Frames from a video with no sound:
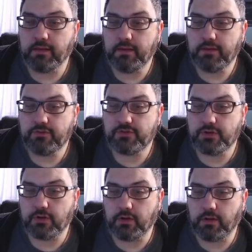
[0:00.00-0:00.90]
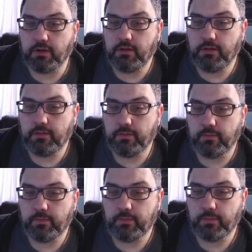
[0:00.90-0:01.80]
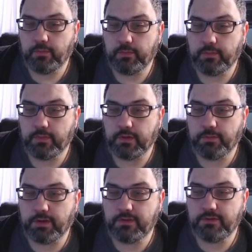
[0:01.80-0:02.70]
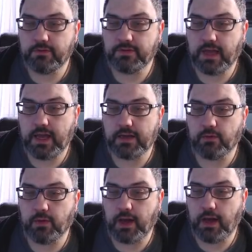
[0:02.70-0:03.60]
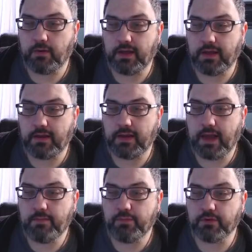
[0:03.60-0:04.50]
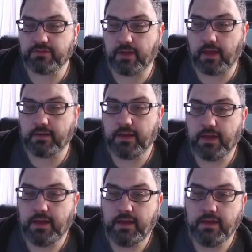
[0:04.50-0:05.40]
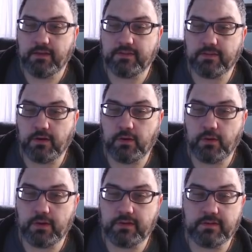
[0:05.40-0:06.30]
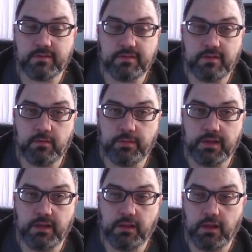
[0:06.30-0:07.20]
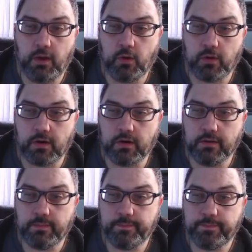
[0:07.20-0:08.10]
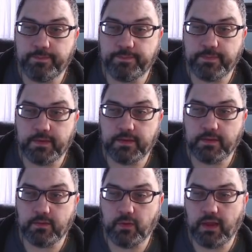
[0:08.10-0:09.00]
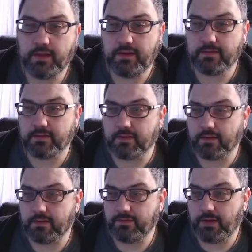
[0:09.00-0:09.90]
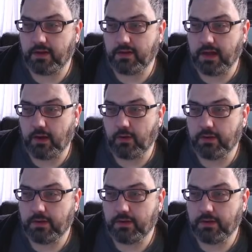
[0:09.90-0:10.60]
Linux Journal, Ubuntu's hanging around at 9%, so it's considerably lower. Well, is it? Let's find out.